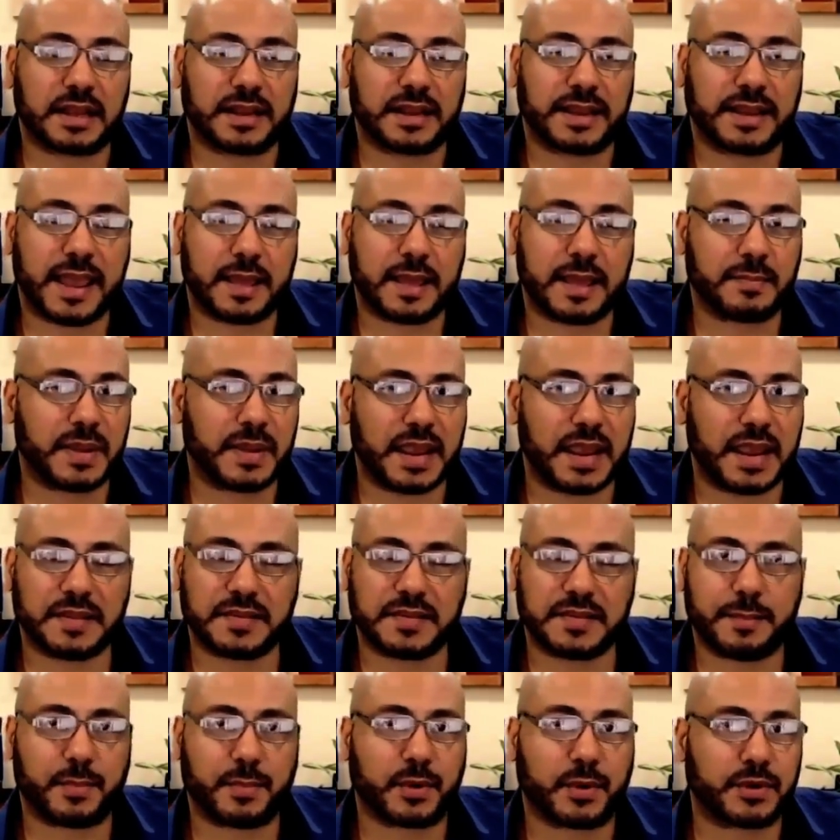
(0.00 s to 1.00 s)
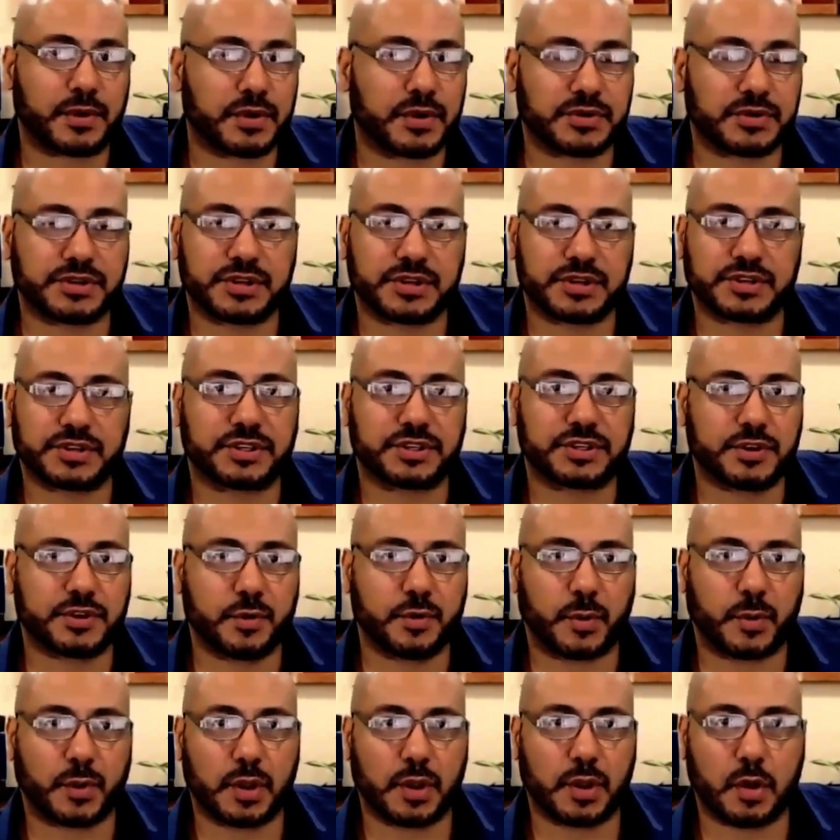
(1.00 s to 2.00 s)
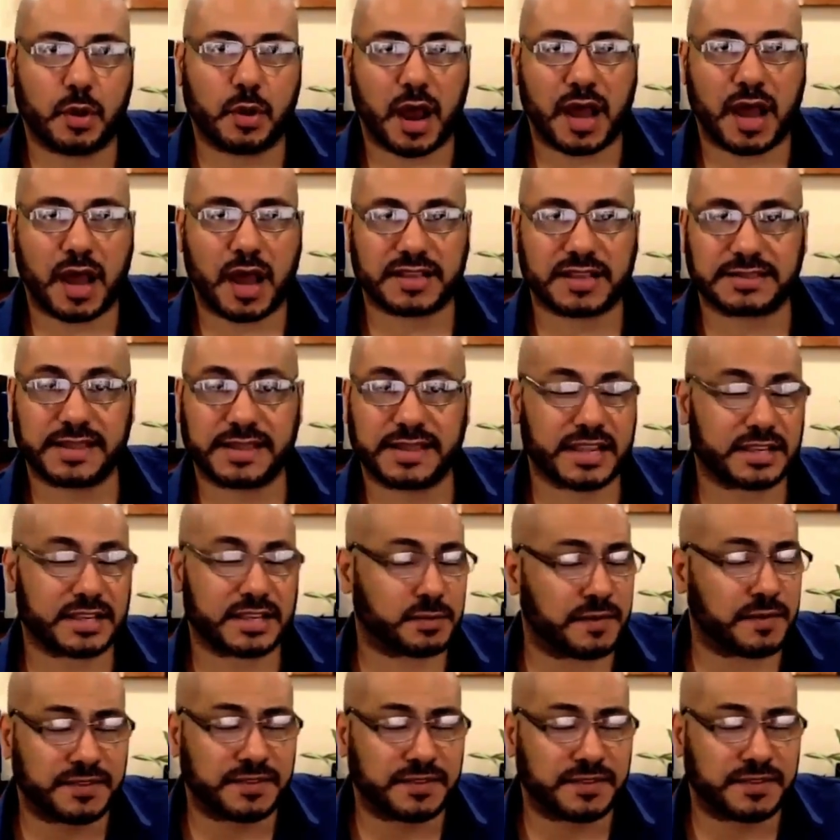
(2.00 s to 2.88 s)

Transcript: campaign that produces super low-cost leads, we've